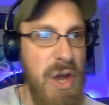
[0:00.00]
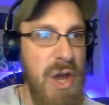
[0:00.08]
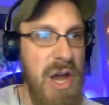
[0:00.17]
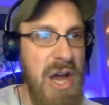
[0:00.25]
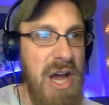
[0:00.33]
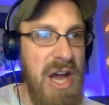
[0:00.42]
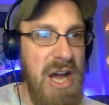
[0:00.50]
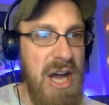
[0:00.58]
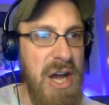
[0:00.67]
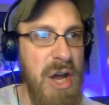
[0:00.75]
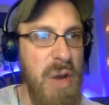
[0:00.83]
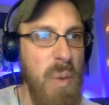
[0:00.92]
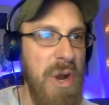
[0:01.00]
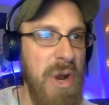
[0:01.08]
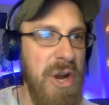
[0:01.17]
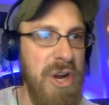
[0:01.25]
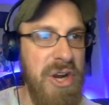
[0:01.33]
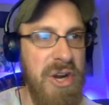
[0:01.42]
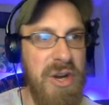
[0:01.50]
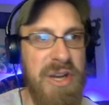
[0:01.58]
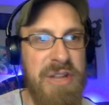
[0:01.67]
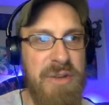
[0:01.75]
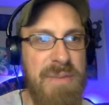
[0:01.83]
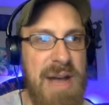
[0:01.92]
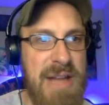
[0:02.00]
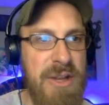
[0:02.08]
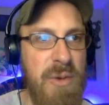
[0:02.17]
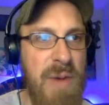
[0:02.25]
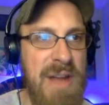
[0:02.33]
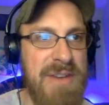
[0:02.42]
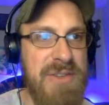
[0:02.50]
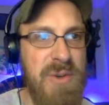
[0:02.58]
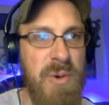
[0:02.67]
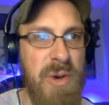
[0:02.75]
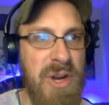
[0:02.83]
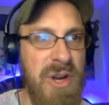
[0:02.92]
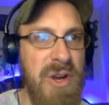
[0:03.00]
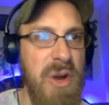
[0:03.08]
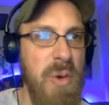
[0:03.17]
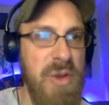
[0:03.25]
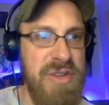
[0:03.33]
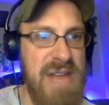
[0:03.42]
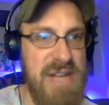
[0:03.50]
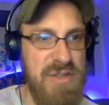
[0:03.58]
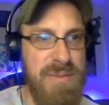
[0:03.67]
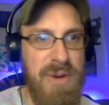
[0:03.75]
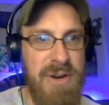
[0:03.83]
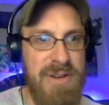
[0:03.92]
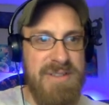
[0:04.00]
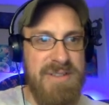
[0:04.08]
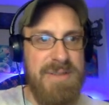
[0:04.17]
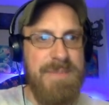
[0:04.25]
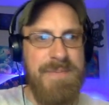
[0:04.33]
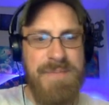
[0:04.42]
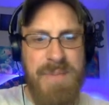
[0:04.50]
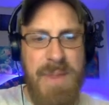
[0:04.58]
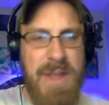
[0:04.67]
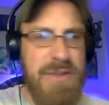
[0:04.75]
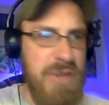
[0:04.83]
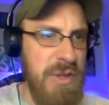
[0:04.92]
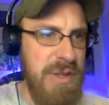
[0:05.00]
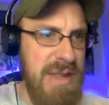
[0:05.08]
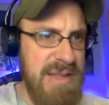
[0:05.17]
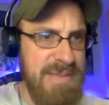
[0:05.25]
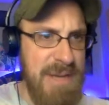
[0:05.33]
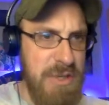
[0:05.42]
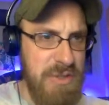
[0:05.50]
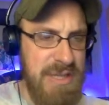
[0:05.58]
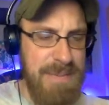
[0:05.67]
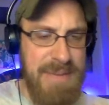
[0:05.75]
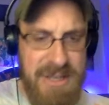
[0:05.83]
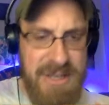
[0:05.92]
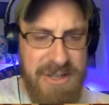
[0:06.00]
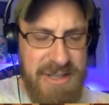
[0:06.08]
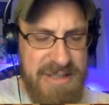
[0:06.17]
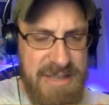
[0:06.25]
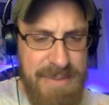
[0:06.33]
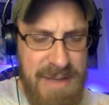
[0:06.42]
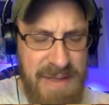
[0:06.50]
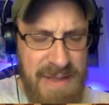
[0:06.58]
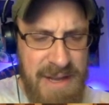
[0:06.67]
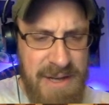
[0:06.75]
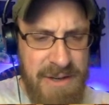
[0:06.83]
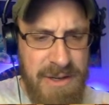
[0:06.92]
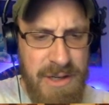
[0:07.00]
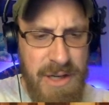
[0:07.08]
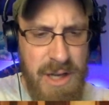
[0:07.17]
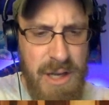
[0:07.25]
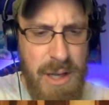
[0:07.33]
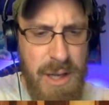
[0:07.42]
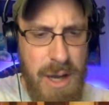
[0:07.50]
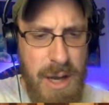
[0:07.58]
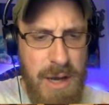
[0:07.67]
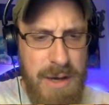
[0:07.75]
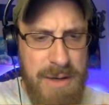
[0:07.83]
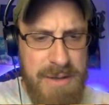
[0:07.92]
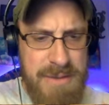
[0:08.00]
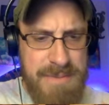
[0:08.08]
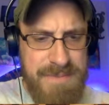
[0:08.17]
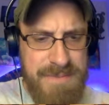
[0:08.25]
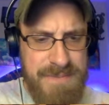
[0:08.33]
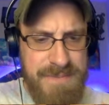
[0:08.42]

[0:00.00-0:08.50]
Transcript: where either Milo went or where the actual bar is. So specialty beer is going to be in there. Um,